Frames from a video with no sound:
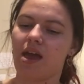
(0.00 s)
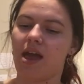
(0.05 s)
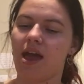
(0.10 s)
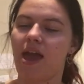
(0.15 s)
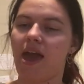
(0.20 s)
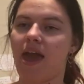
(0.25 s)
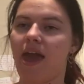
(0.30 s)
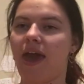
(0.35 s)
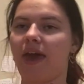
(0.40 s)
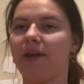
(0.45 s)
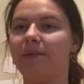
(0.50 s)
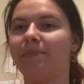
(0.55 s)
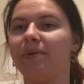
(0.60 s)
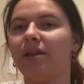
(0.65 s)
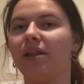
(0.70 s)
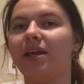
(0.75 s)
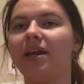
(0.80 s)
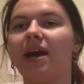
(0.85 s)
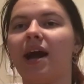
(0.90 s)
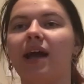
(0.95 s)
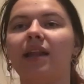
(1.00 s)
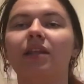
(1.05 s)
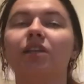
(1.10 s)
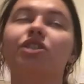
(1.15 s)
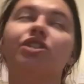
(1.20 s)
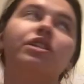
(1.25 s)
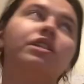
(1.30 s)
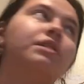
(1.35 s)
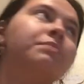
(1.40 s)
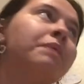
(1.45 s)
And Billie
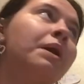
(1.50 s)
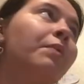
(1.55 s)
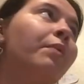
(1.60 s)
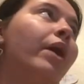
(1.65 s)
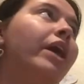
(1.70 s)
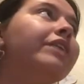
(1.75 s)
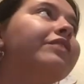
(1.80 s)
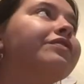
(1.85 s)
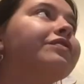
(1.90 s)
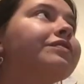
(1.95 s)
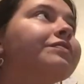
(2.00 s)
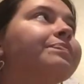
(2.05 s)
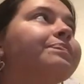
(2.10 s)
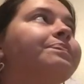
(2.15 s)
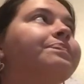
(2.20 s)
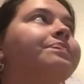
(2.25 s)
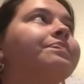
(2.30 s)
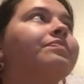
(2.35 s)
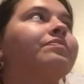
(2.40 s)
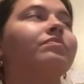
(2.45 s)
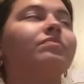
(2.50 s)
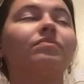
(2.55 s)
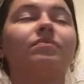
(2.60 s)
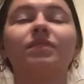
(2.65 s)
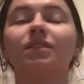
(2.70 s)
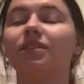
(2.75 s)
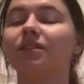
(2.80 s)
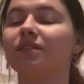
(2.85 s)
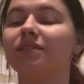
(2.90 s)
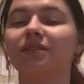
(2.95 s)
Eilish is my wife.
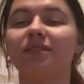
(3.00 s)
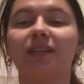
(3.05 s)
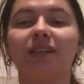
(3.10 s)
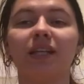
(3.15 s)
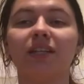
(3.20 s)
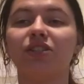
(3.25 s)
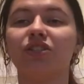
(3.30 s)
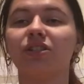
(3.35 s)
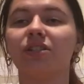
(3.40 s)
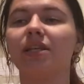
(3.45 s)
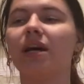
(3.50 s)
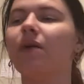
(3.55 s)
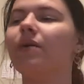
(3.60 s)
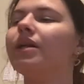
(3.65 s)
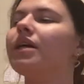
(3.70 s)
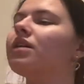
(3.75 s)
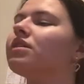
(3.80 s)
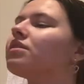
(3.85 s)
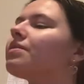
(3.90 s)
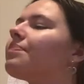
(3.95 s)
And that's just how it is.